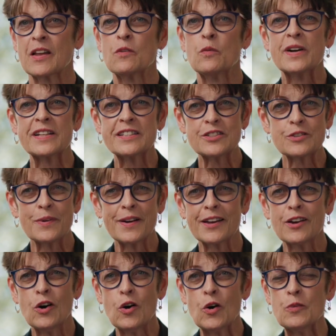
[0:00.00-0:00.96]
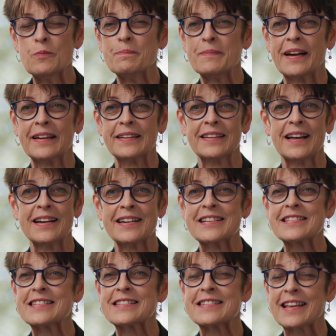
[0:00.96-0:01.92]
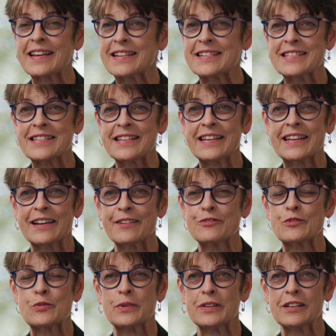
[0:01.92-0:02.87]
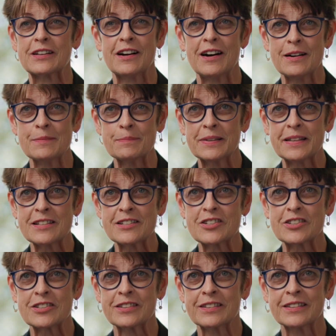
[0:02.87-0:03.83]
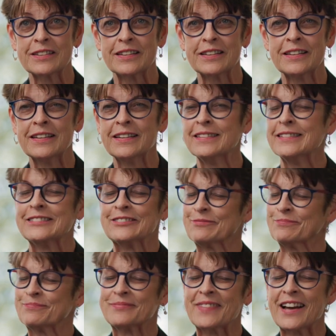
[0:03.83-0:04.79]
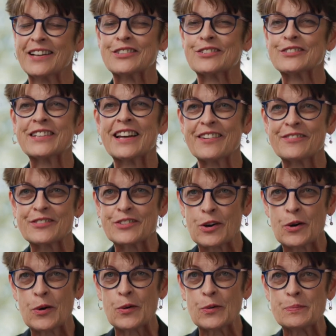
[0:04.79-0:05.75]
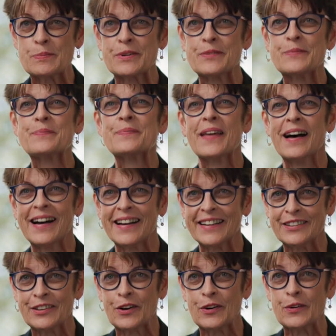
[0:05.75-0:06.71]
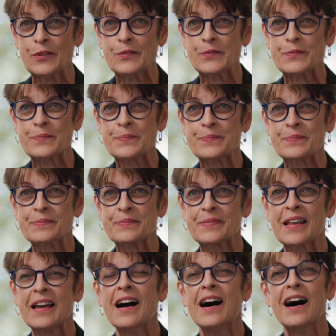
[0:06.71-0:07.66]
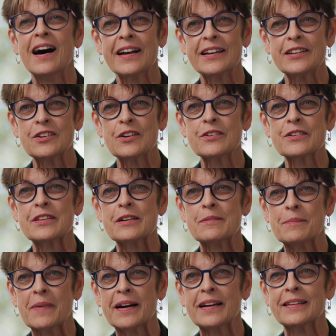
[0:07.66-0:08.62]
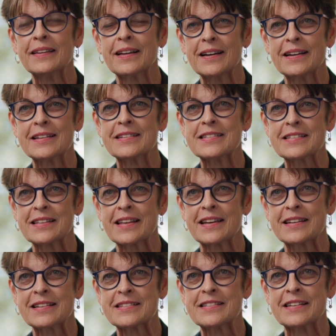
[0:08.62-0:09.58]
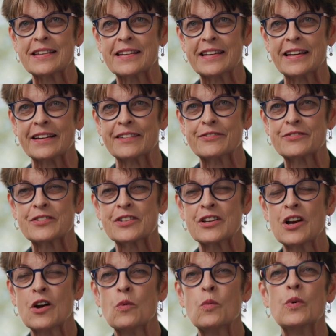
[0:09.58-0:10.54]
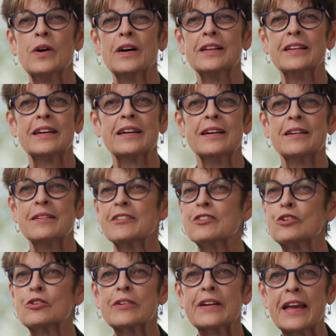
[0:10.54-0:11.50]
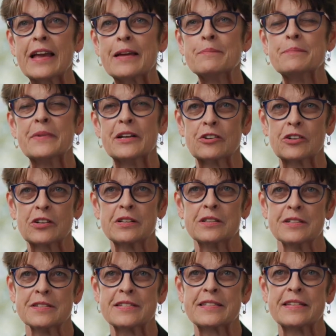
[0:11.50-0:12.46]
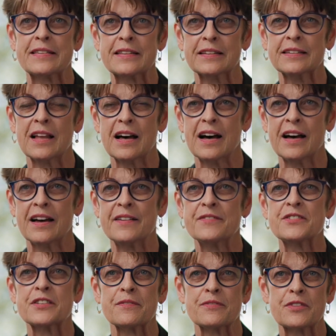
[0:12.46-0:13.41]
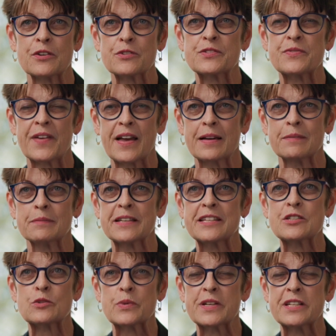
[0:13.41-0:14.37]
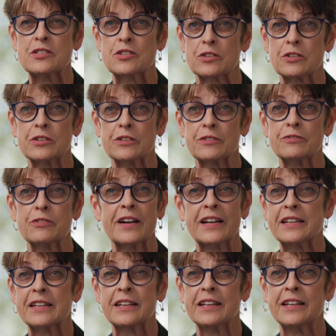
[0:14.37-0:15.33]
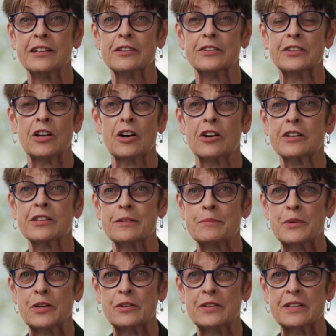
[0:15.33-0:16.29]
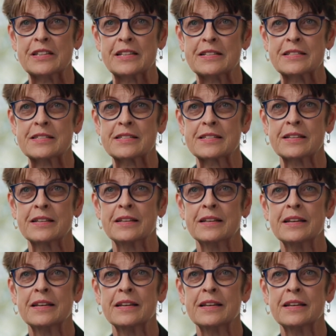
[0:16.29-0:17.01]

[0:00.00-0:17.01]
What do I hope my Lions Legacy gift will accomplish? I don't have to hope. I know. I know that my Lions Legacy gift will create miracles in the lives of those families we serve right in here in our communities.